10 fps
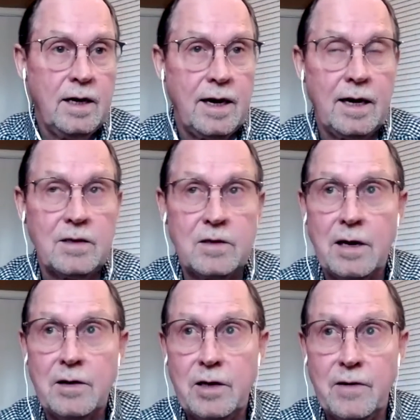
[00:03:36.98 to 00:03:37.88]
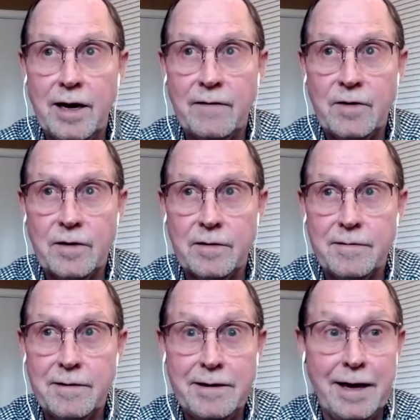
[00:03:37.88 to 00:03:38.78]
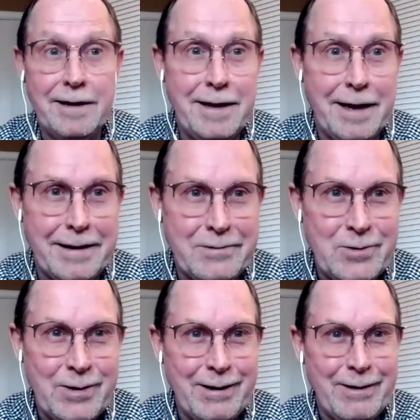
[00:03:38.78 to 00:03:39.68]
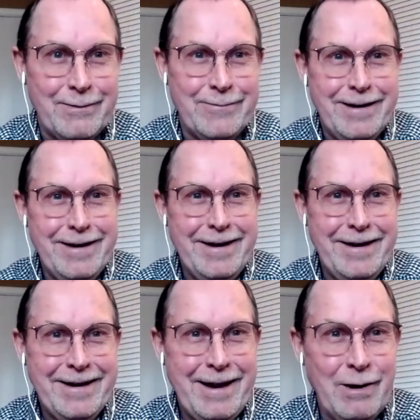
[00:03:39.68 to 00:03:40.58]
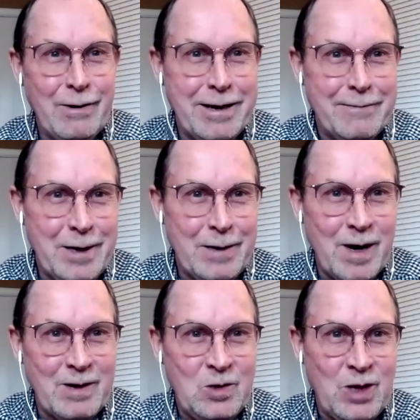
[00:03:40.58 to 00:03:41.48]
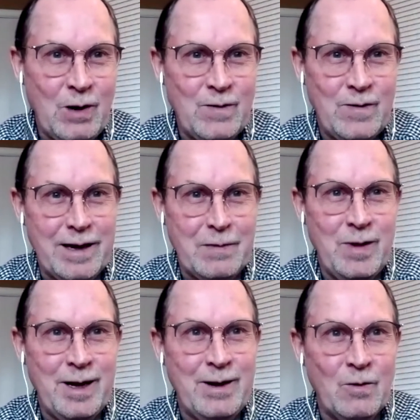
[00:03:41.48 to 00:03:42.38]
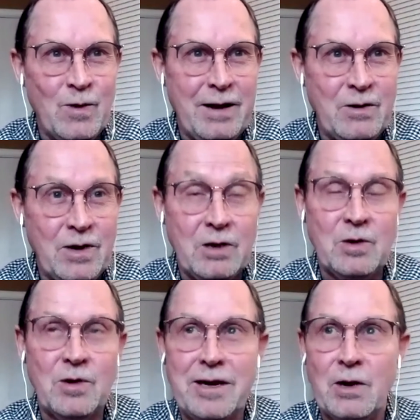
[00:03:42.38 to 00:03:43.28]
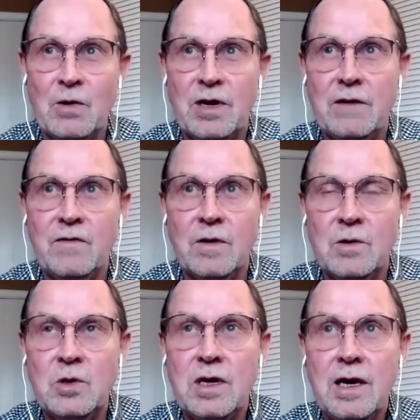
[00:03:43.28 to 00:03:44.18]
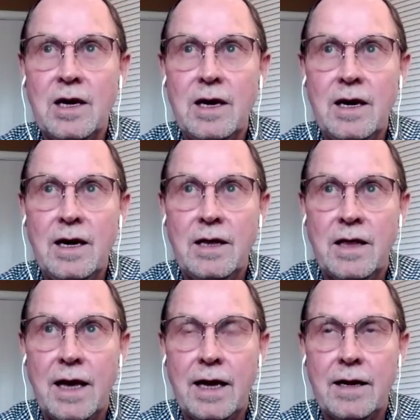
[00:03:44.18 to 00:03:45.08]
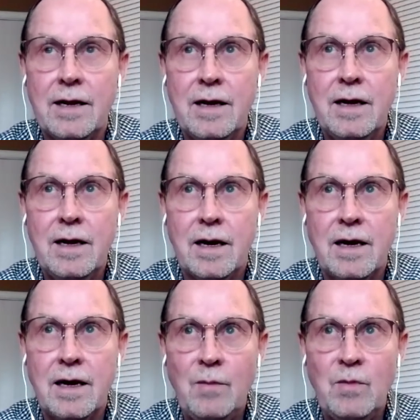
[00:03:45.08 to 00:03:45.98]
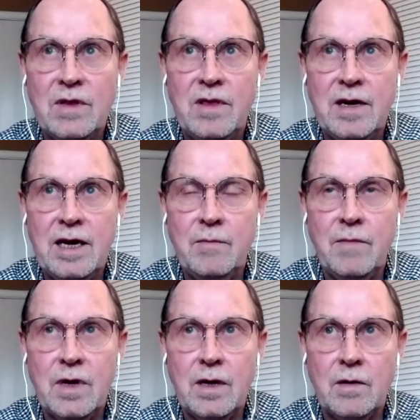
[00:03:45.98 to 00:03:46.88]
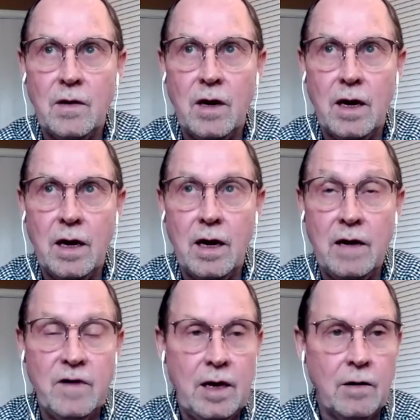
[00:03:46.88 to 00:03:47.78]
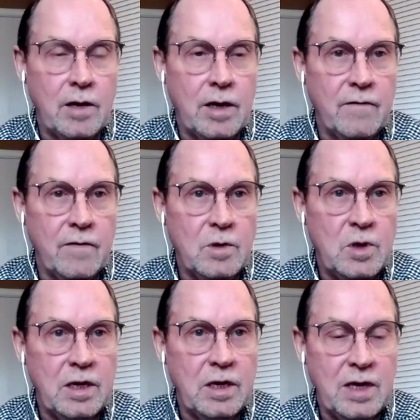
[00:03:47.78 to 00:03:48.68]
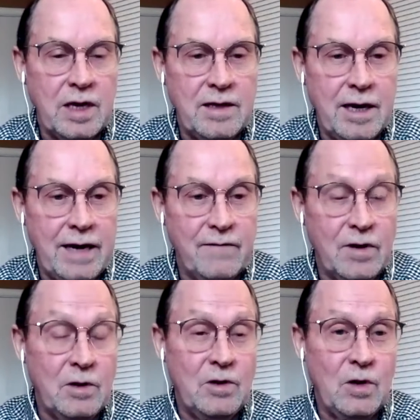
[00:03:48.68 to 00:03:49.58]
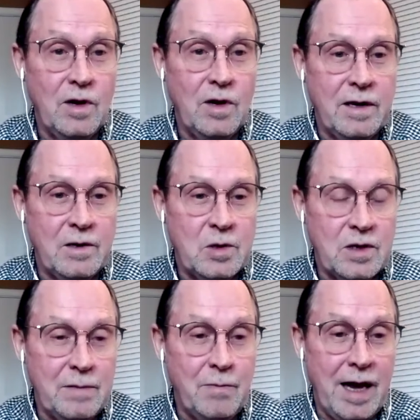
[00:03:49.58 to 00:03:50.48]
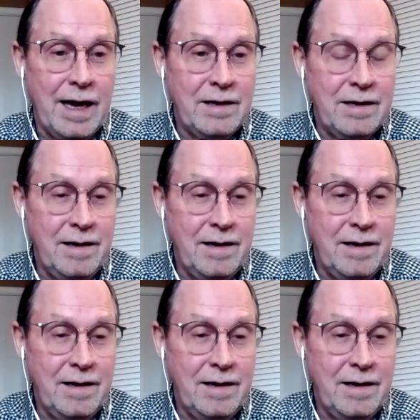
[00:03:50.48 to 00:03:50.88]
I'll tell you, after decades of caregiving myself and being around other caregivers, that a common theme of caregivers is that they have a notoriously bad